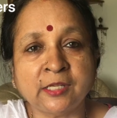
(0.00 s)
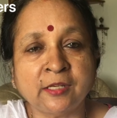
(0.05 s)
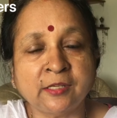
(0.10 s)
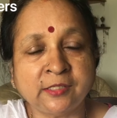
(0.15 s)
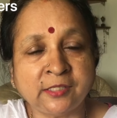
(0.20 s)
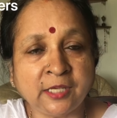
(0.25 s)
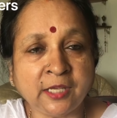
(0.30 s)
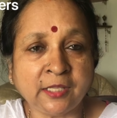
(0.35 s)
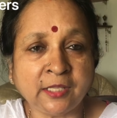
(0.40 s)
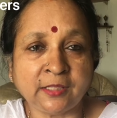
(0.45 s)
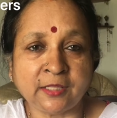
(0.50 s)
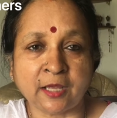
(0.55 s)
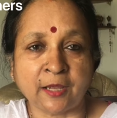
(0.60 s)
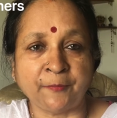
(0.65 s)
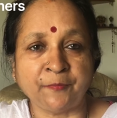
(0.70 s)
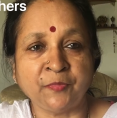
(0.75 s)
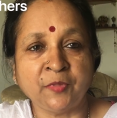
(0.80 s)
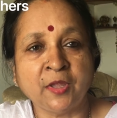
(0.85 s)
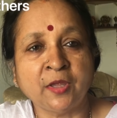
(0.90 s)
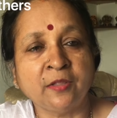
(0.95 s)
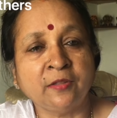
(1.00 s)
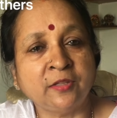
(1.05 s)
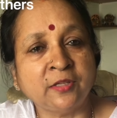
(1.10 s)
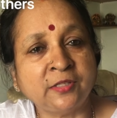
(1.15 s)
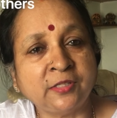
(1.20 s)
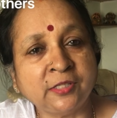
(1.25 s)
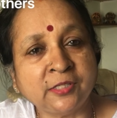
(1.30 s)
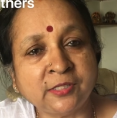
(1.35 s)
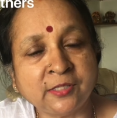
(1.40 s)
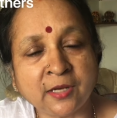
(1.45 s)
Sita,
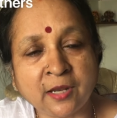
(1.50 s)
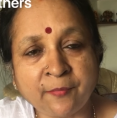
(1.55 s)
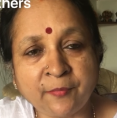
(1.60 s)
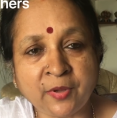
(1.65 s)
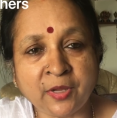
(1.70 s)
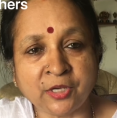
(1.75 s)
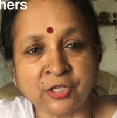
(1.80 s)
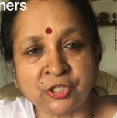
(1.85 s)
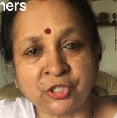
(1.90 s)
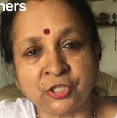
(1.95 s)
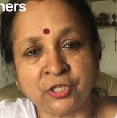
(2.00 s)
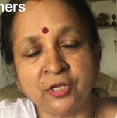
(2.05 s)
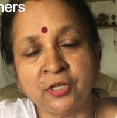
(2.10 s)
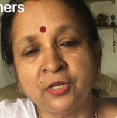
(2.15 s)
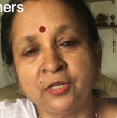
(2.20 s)
this is Ramesh,